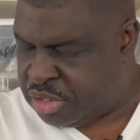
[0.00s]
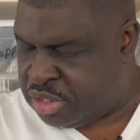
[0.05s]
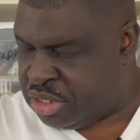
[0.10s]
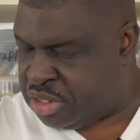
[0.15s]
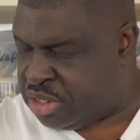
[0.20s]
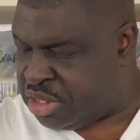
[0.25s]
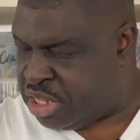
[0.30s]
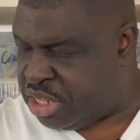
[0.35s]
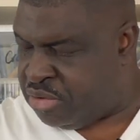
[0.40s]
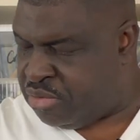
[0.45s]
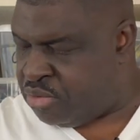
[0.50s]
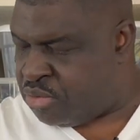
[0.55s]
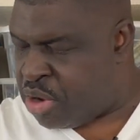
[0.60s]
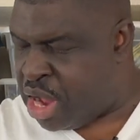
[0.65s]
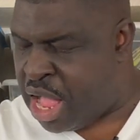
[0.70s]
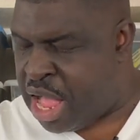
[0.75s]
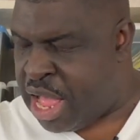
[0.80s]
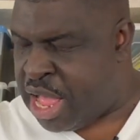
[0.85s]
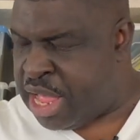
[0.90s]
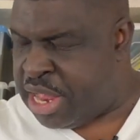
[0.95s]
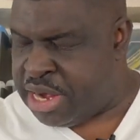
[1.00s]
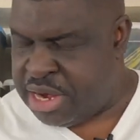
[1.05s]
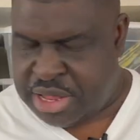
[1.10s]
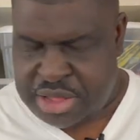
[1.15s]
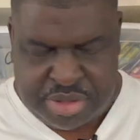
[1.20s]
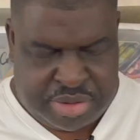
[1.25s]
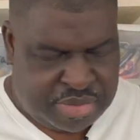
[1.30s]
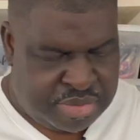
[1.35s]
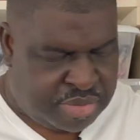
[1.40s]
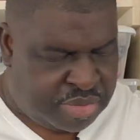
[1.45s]
the rod
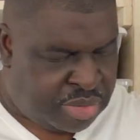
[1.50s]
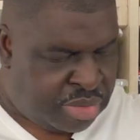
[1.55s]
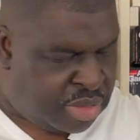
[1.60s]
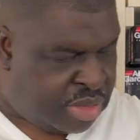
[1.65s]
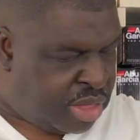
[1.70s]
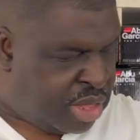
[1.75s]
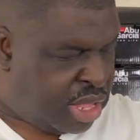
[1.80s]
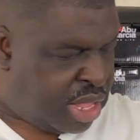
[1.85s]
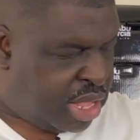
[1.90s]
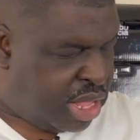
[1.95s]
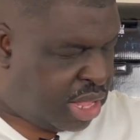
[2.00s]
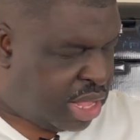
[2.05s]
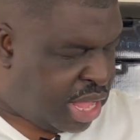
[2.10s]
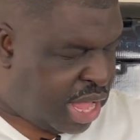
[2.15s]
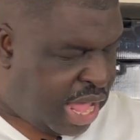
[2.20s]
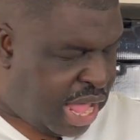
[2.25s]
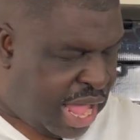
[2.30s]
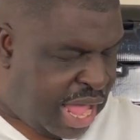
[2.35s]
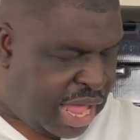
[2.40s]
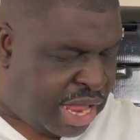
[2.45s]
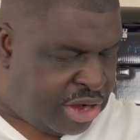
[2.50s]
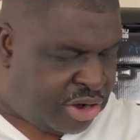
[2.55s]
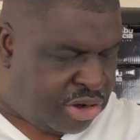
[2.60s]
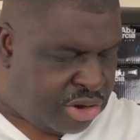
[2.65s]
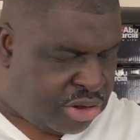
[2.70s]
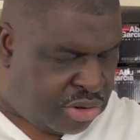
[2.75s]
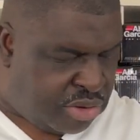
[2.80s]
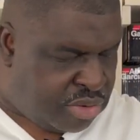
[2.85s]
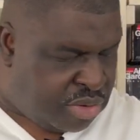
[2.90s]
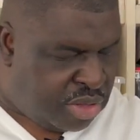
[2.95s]

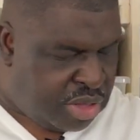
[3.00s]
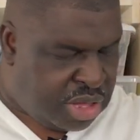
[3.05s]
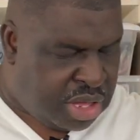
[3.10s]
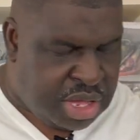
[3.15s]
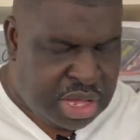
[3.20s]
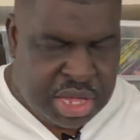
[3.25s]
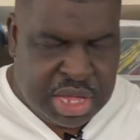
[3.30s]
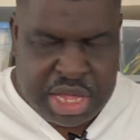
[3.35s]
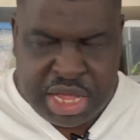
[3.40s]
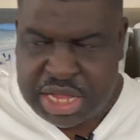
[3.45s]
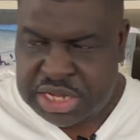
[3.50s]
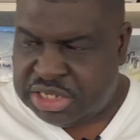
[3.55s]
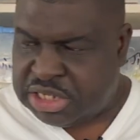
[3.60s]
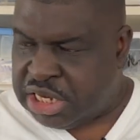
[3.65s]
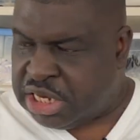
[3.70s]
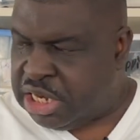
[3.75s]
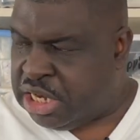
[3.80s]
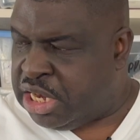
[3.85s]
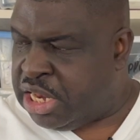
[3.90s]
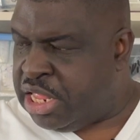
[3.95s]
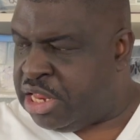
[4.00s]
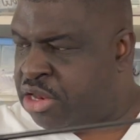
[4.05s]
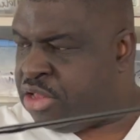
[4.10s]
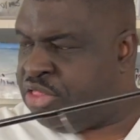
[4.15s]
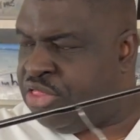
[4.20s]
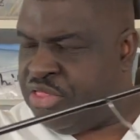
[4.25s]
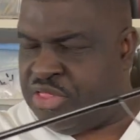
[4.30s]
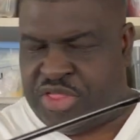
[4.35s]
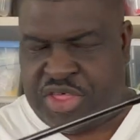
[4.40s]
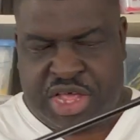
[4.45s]
handle is a little
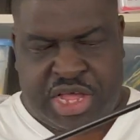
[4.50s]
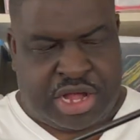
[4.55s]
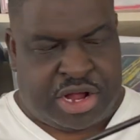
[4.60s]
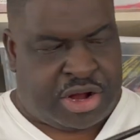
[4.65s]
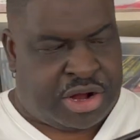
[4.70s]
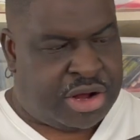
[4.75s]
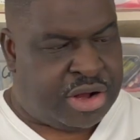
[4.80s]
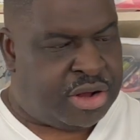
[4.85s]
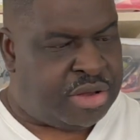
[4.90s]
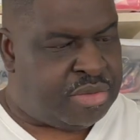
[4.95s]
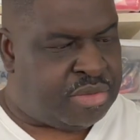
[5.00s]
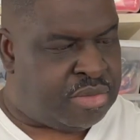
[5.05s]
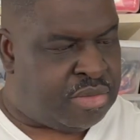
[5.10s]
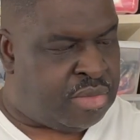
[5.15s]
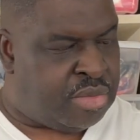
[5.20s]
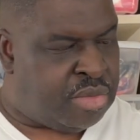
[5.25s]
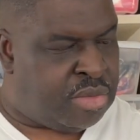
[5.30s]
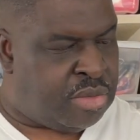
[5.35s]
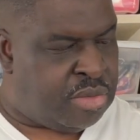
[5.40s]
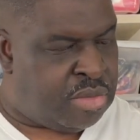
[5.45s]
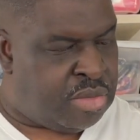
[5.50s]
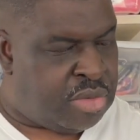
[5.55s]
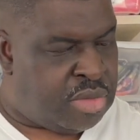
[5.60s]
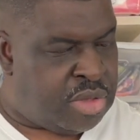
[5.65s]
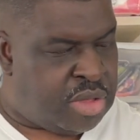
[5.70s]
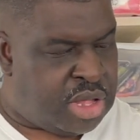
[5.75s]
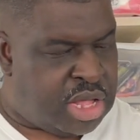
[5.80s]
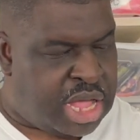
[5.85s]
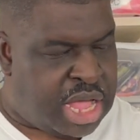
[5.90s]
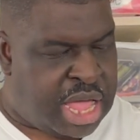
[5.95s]
thicker.
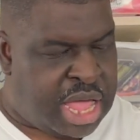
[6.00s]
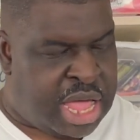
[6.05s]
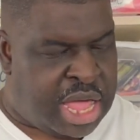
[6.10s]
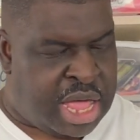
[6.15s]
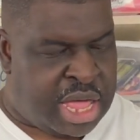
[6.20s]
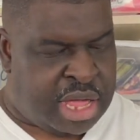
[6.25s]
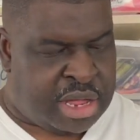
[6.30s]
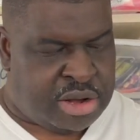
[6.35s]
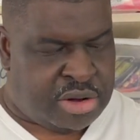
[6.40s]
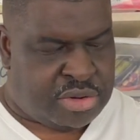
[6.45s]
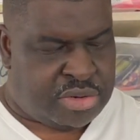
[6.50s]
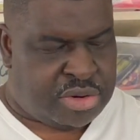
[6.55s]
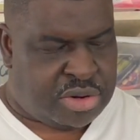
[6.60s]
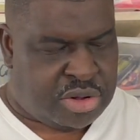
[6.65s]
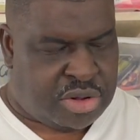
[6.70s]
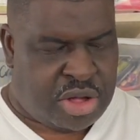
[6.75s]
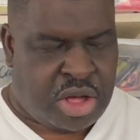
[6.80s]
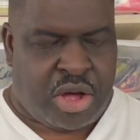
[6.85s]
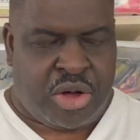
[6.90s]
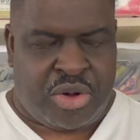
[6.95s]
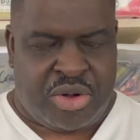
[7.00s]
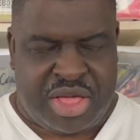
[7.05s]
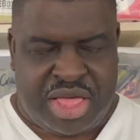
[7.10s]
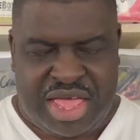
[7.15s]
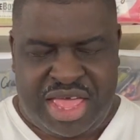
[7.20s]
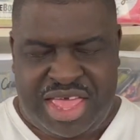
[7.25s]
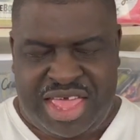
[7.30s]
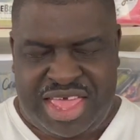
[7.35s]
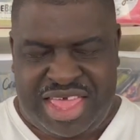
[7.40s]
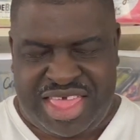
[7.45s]
I don't know. Oh,
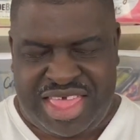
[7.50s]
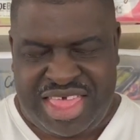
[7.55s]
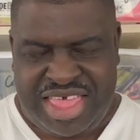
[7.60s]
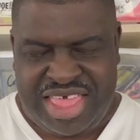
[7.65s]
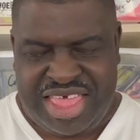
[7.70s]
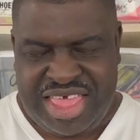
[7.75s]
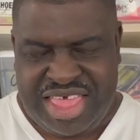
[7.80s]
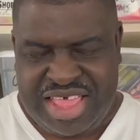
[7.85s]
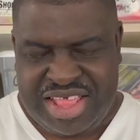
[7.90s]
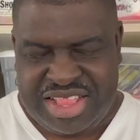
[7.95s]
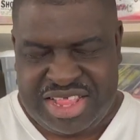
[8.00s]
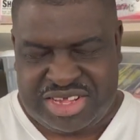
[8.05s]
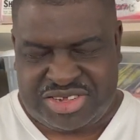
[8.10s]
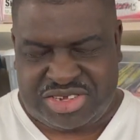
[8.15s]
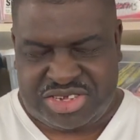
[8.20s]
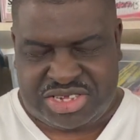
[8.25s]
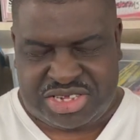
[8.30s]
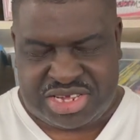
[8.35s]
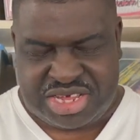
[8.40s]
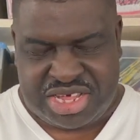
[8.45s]
this was